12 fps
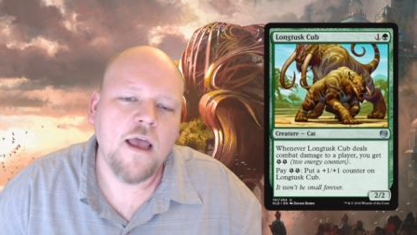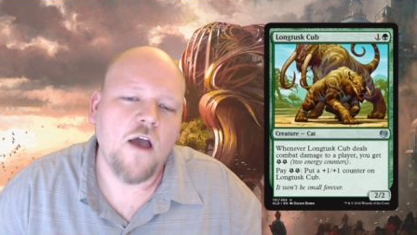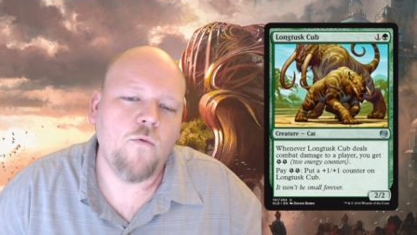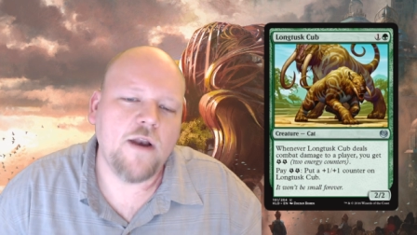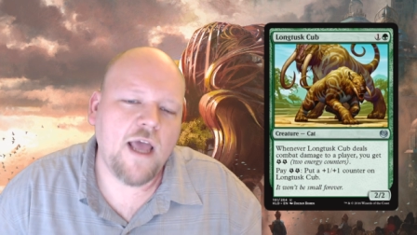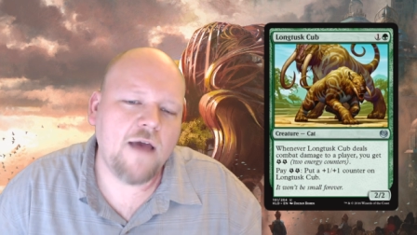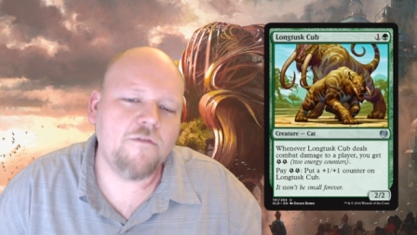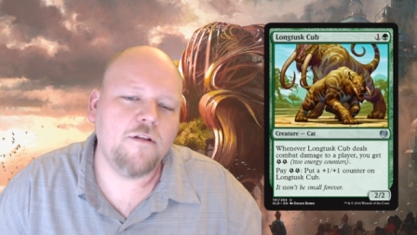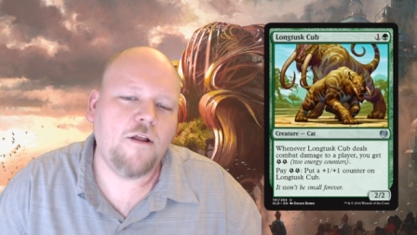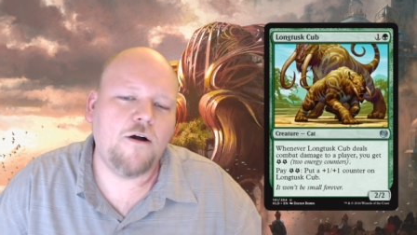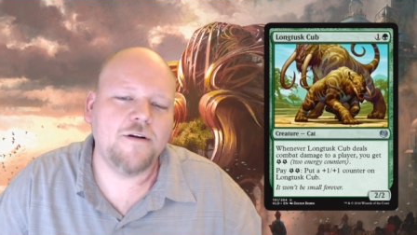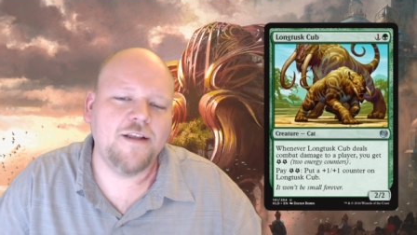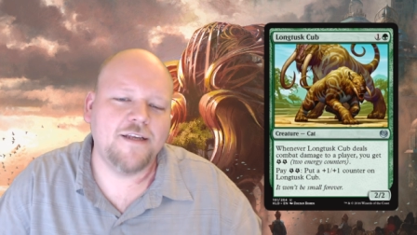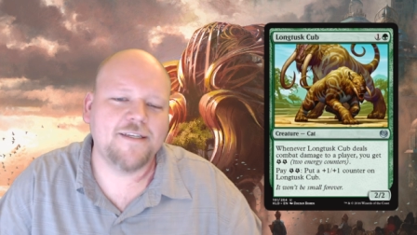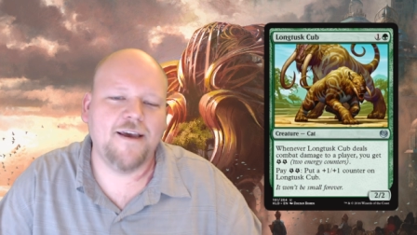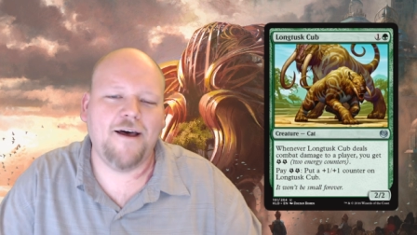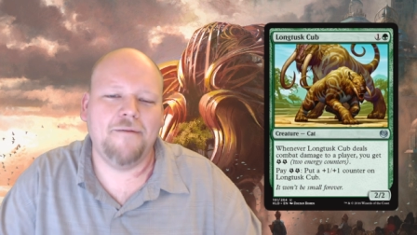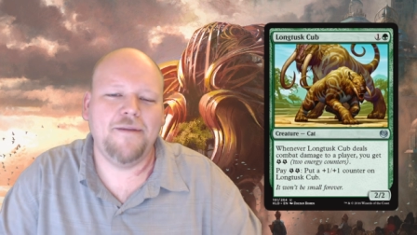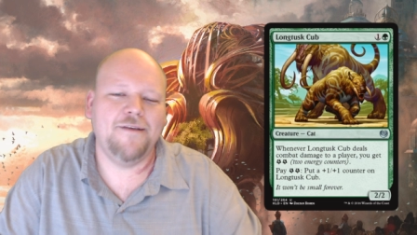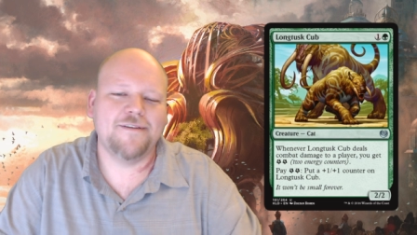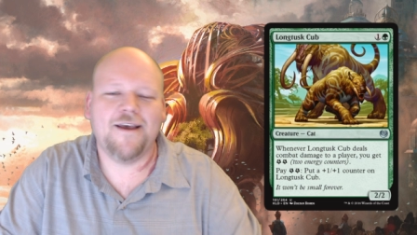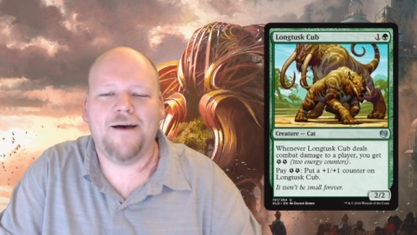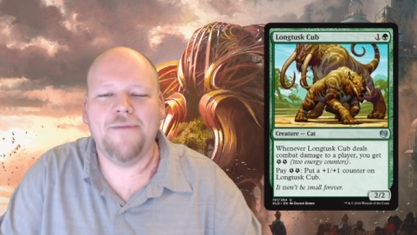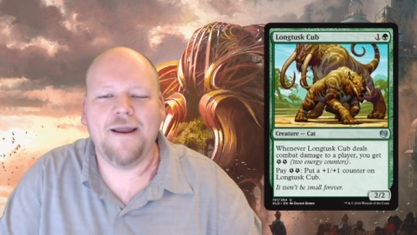Whenever Long Tusk Cub deals
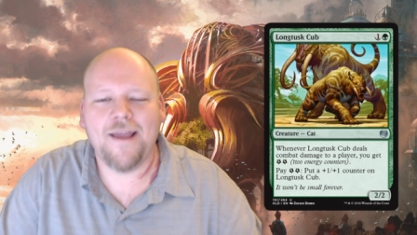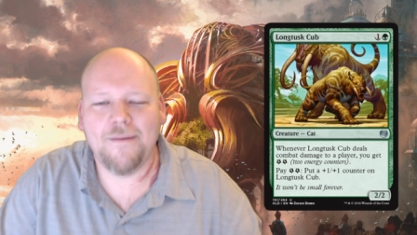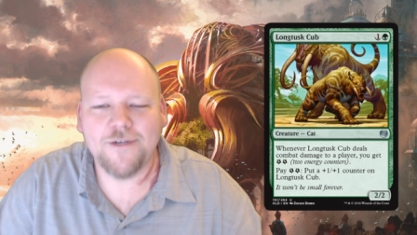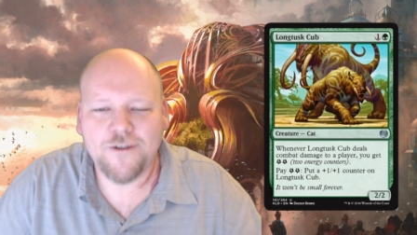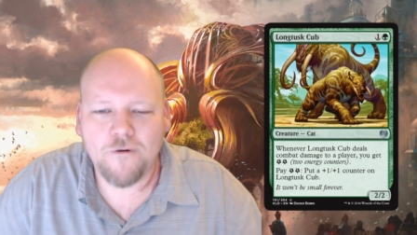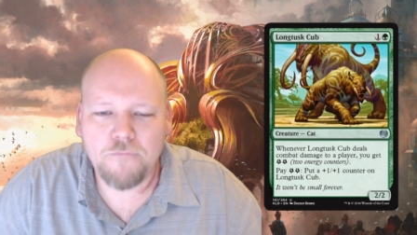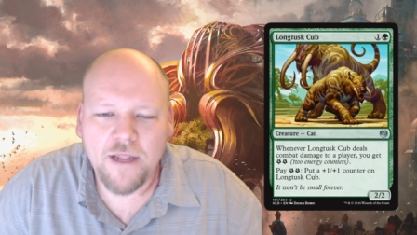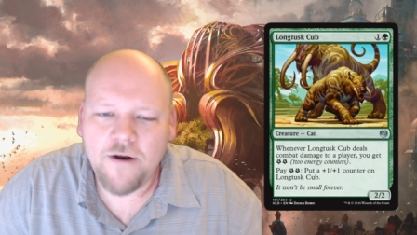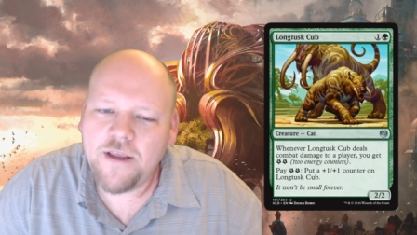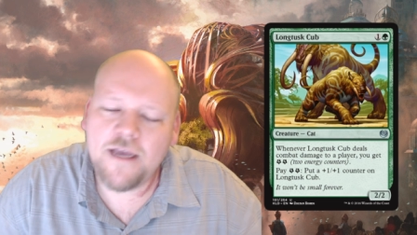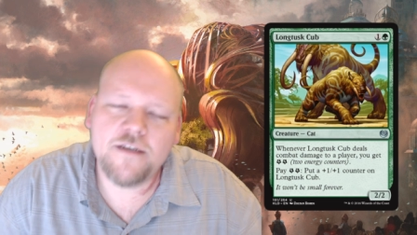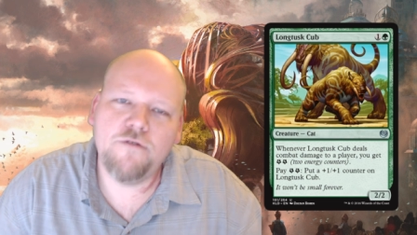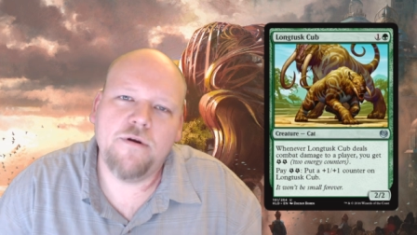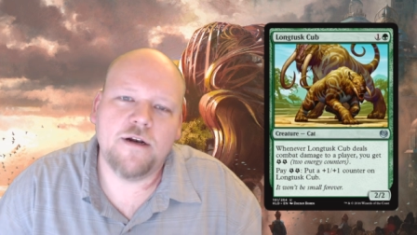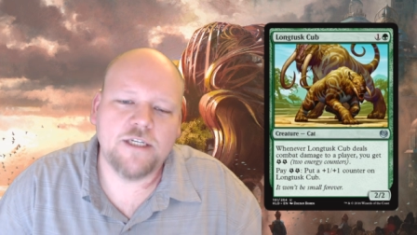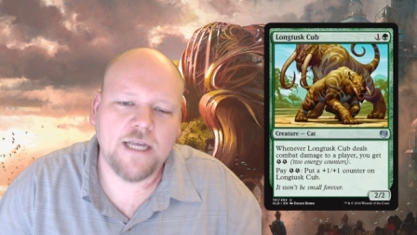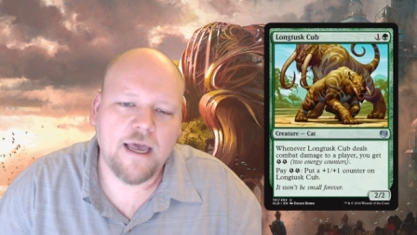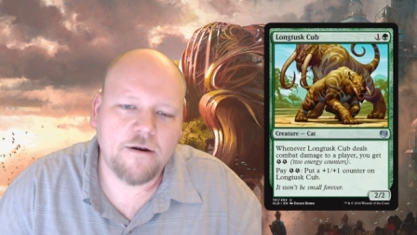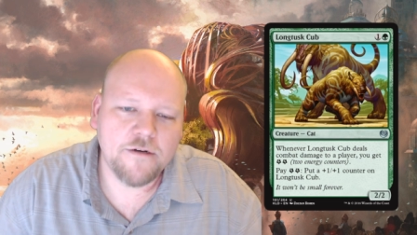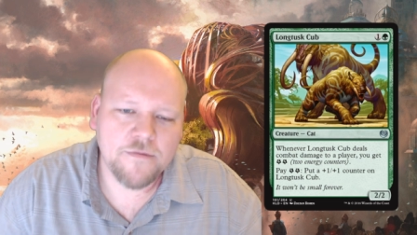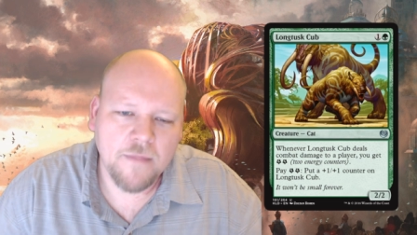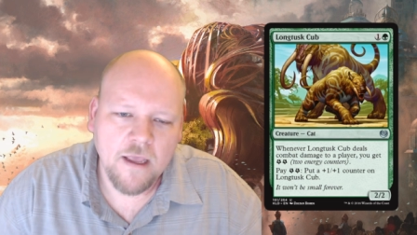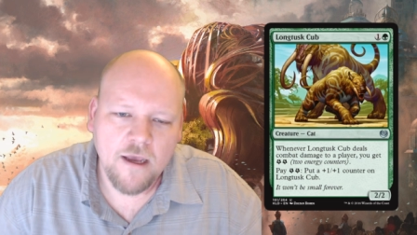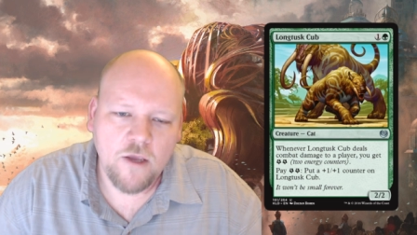combat damage to a player, you get two energy counters.
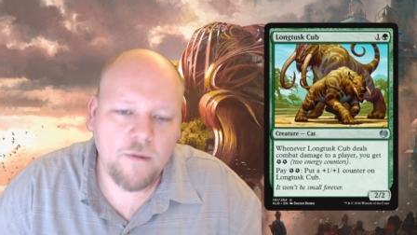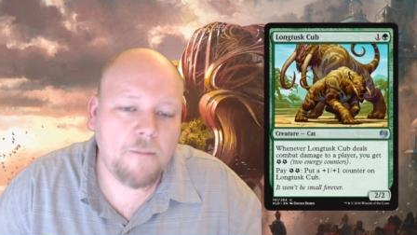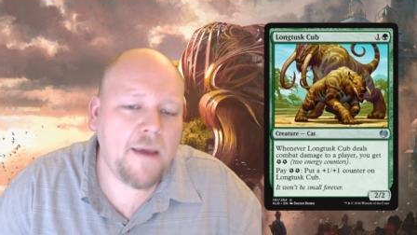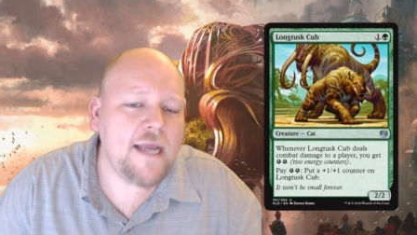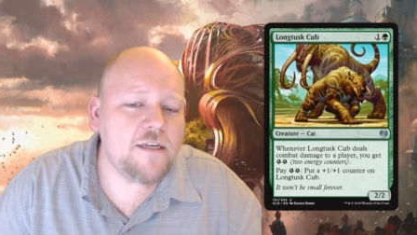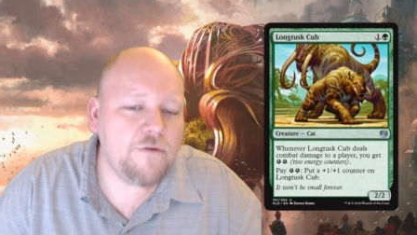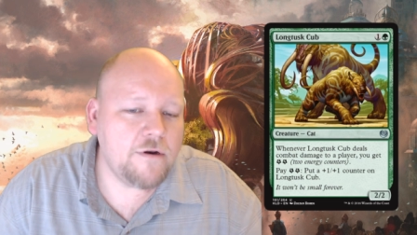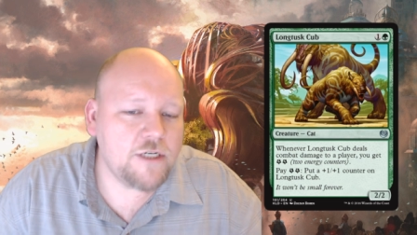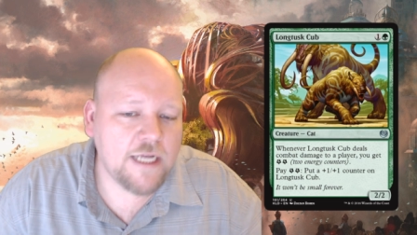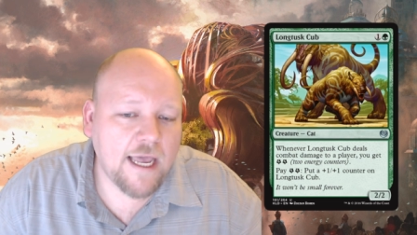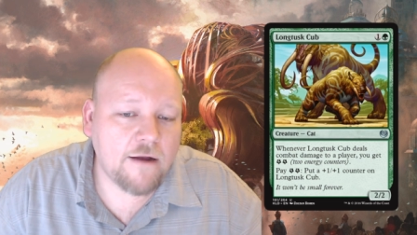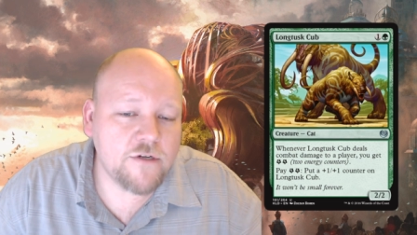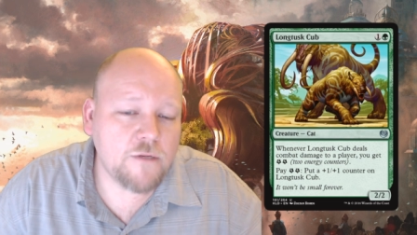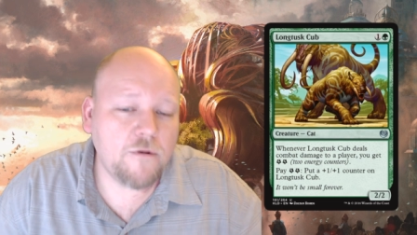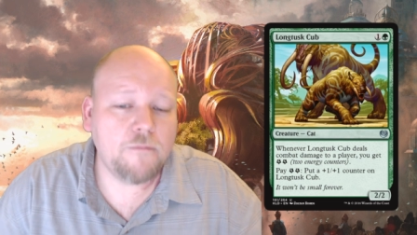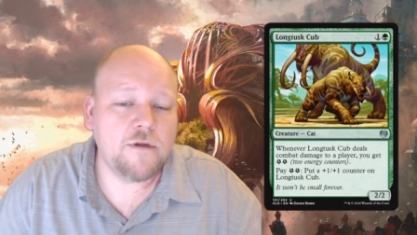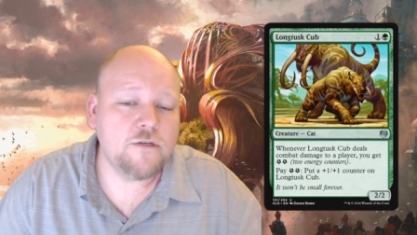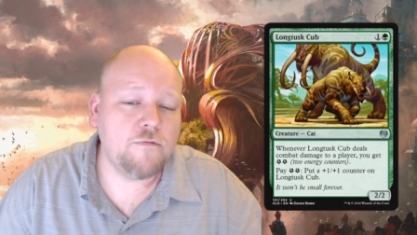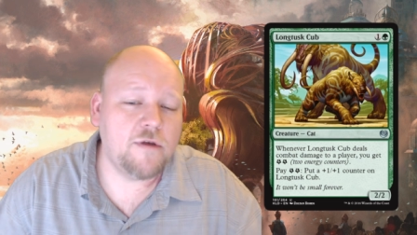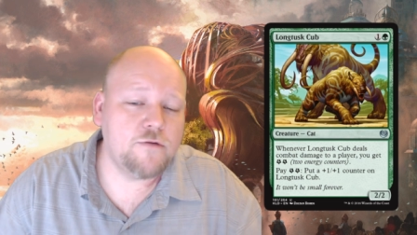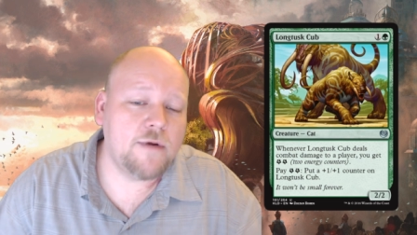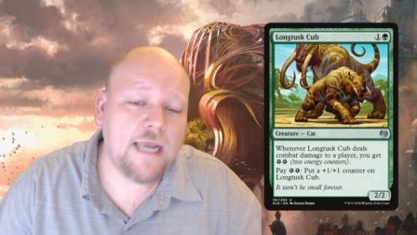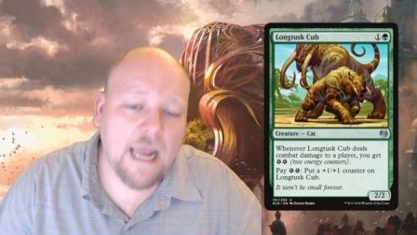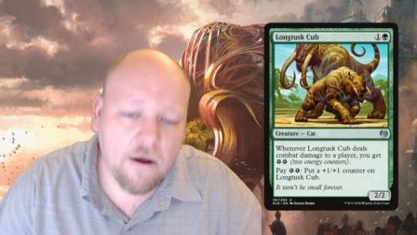You may pay two energy counters to put a plus one plus
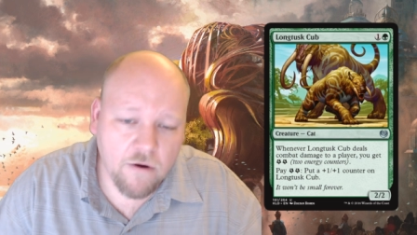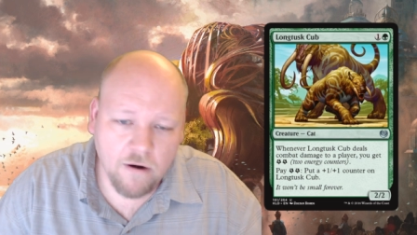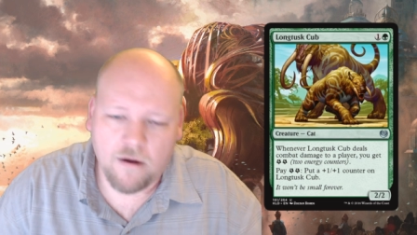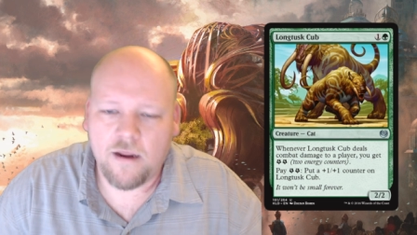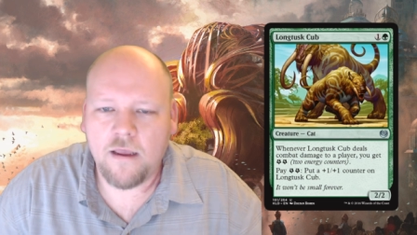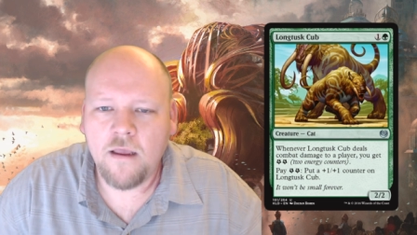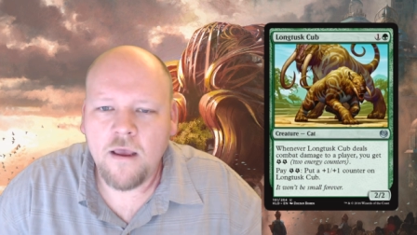one counter on it.